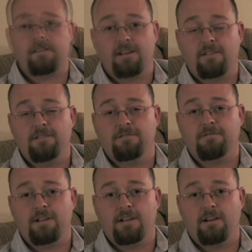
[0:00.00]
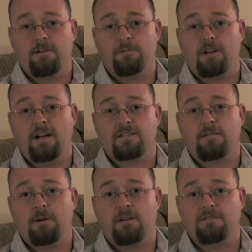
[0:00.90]
Thank you, and I hope you guys
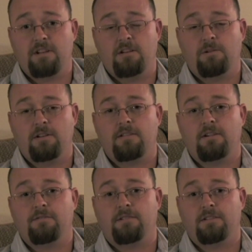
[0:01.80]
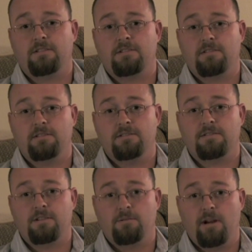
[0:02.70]
come out January 31st to
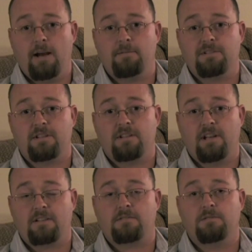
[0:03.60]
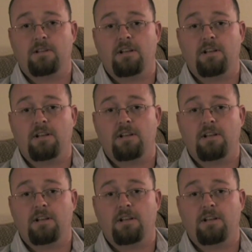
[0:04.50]
see what happens at the next court